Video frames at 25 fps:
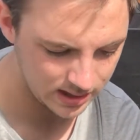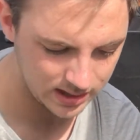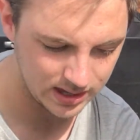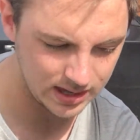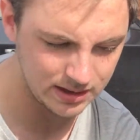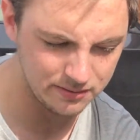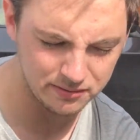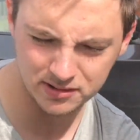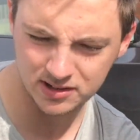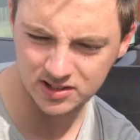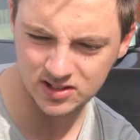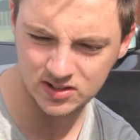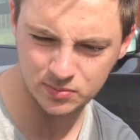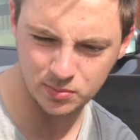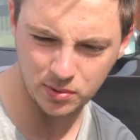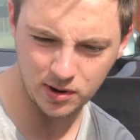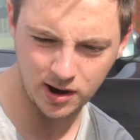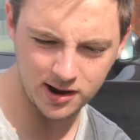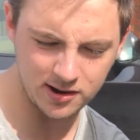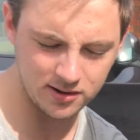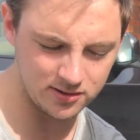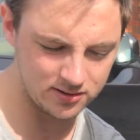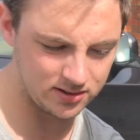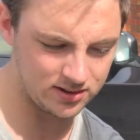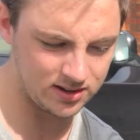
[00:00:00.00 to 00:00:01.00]
Give it a
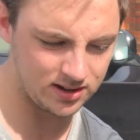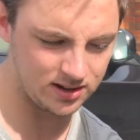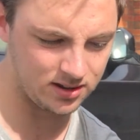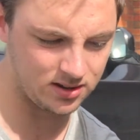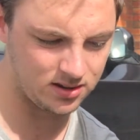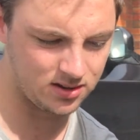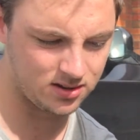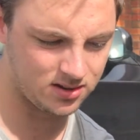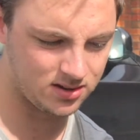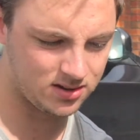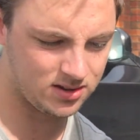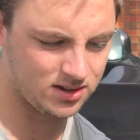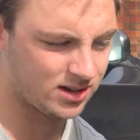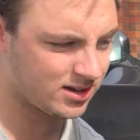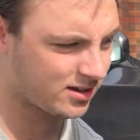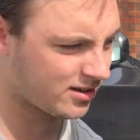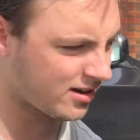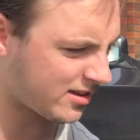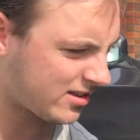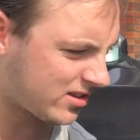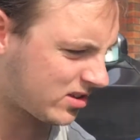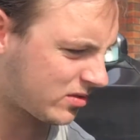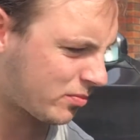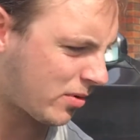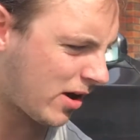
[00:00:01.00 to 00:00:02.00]
spray onto, you can
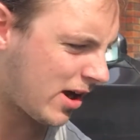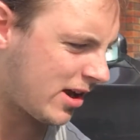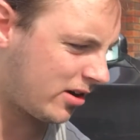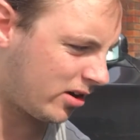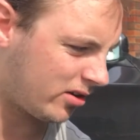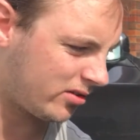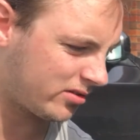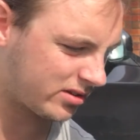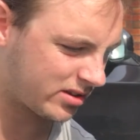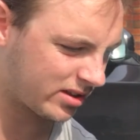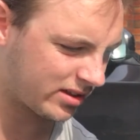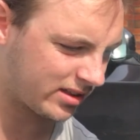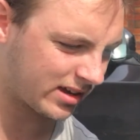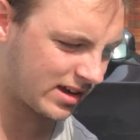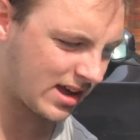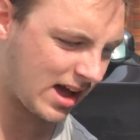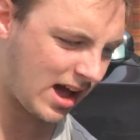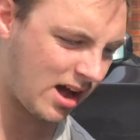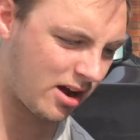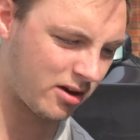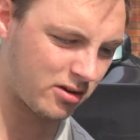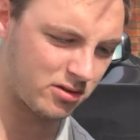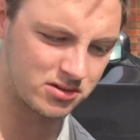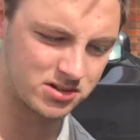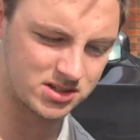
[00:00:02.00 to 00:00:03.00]
either spray it onto the
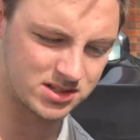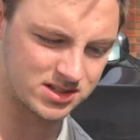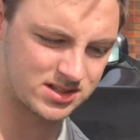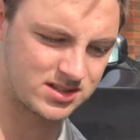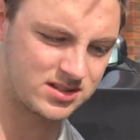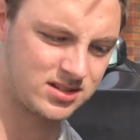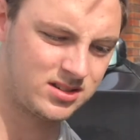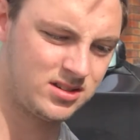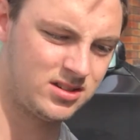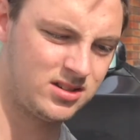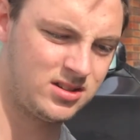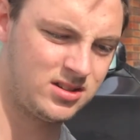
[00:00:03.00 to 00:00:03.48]
car or just